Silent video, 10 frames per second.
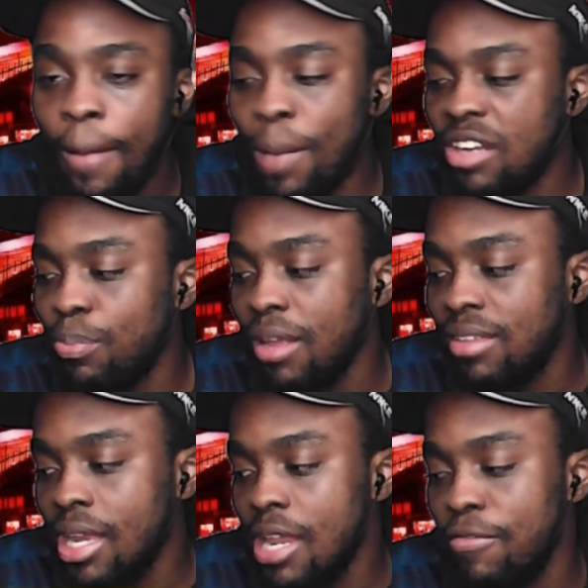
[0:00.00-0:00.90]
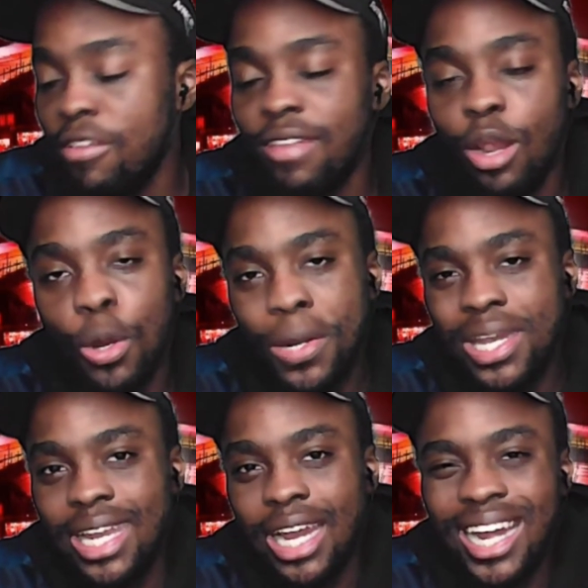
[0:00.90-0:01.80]
But personally, if it's a loan
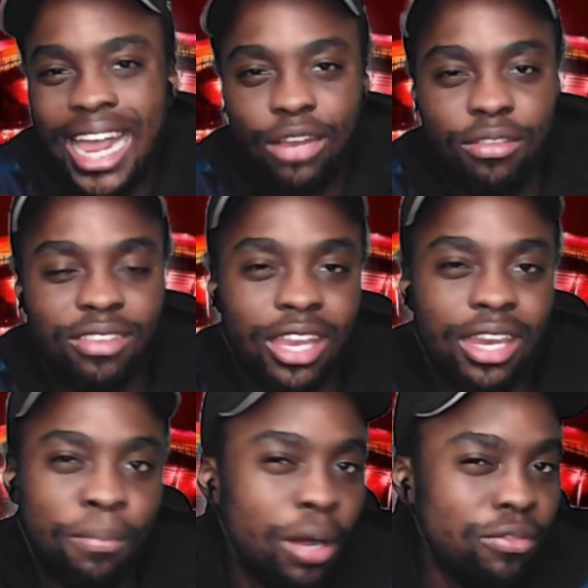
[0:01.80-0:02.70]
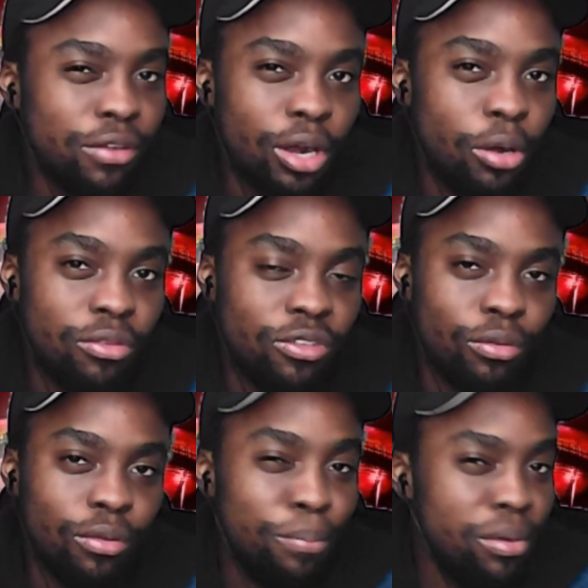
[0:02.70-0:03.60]
deal, I'd like to send him out on loan
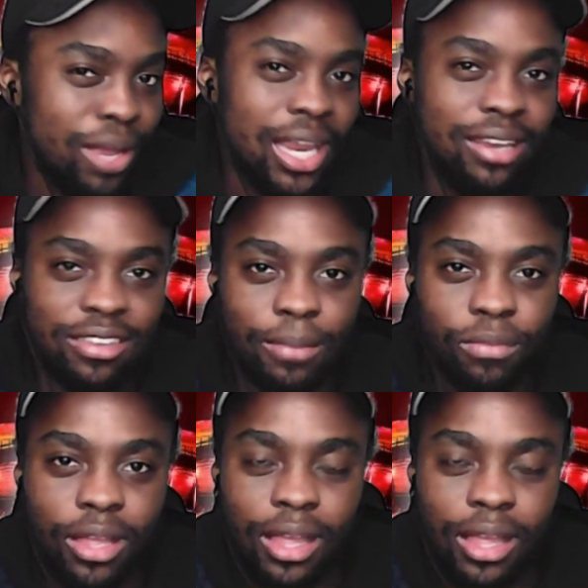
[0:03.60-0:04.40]
to a Premier League team,